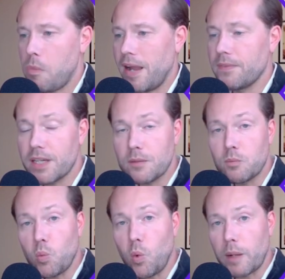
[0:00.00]
And then
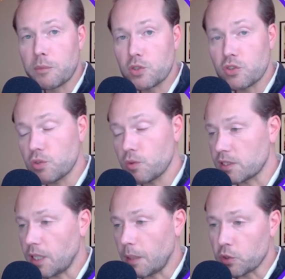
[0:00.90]
what I'm going to do
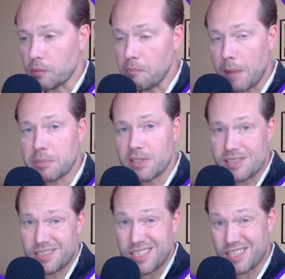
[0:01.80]
is I'm going to map
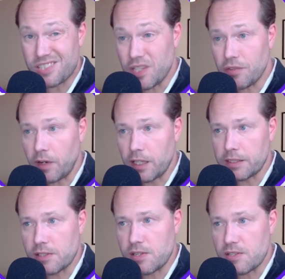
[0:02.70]
this CSV file.
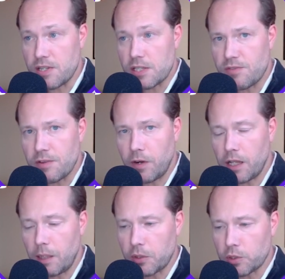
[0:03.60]
This is a CSV
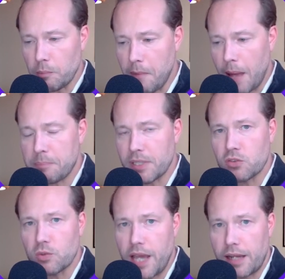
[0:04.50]
file. I'm going to map it
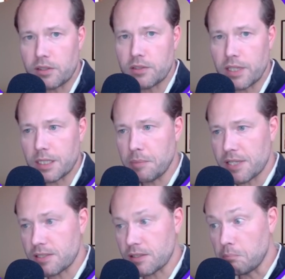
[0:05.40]
to the Anker
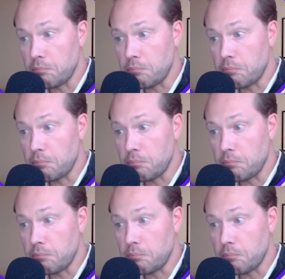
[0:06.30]
database and then